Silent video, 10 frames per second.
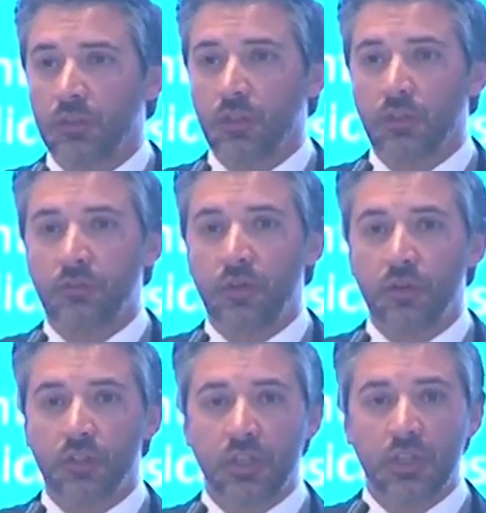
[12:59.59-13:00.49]
So the
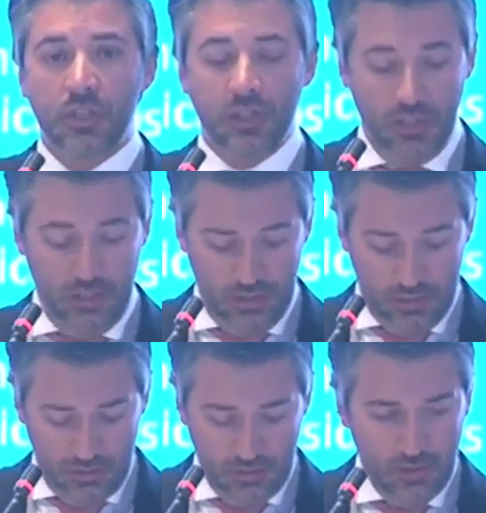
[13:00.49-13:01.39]
focus here
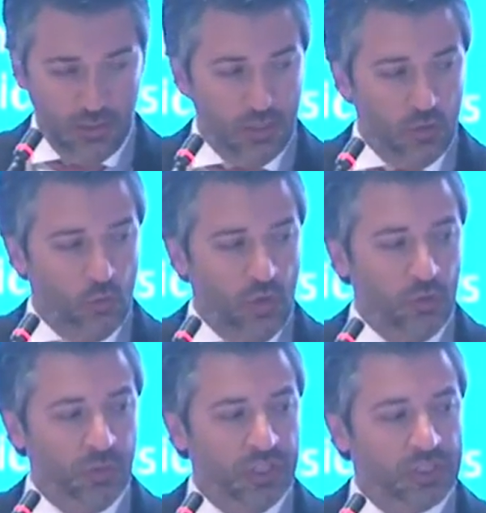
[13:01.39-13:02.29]
is
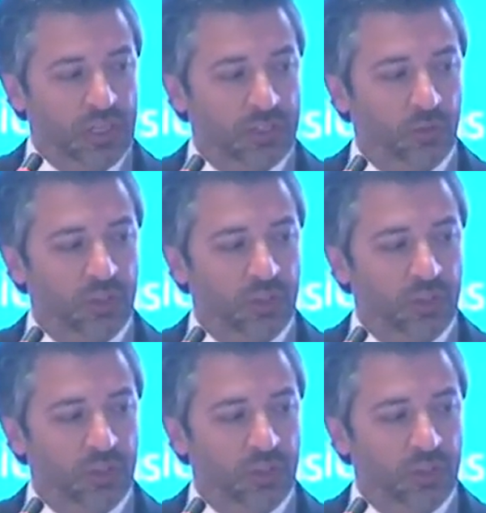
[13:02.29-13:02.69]
when we decide to